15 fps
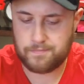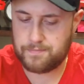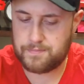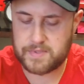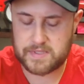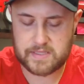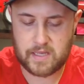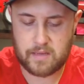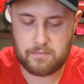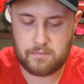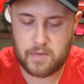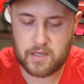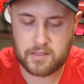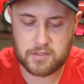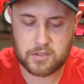some
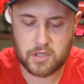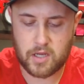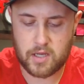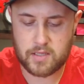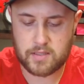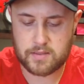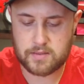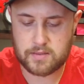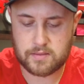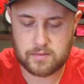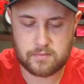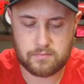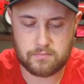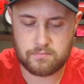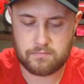other guys
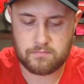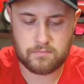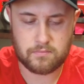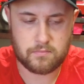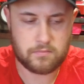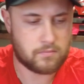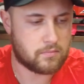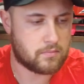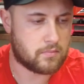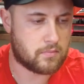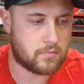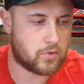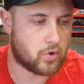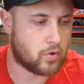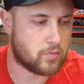
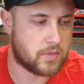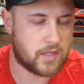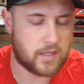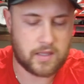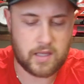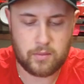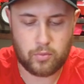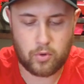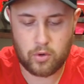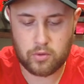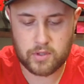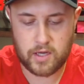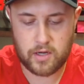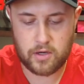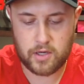told me that they broke
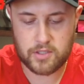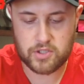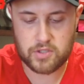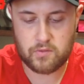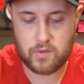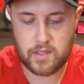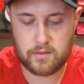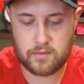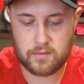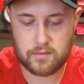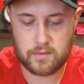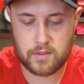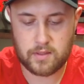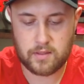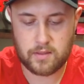their engine when
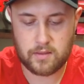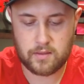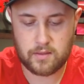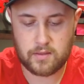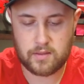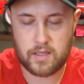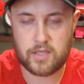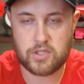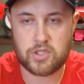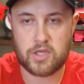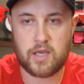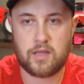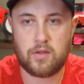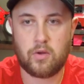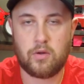the engine
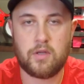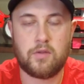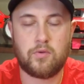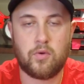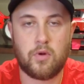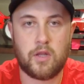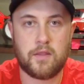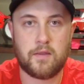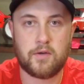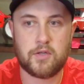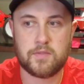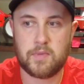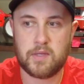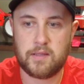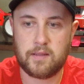had only 2
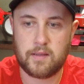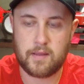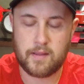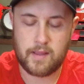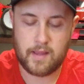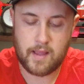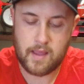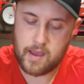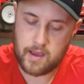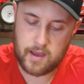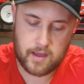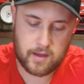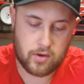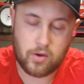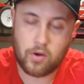liters, but
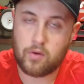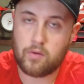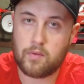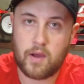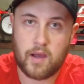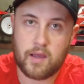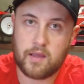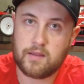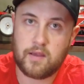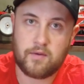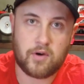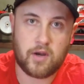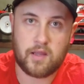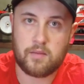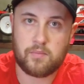I don't know, I
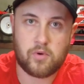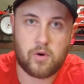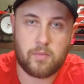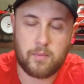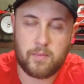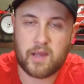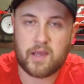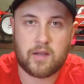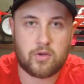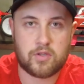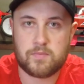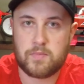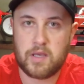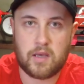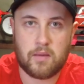never had a problem. I cannot
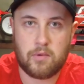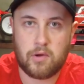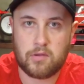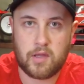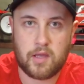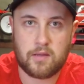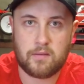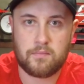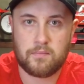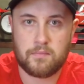speak about that.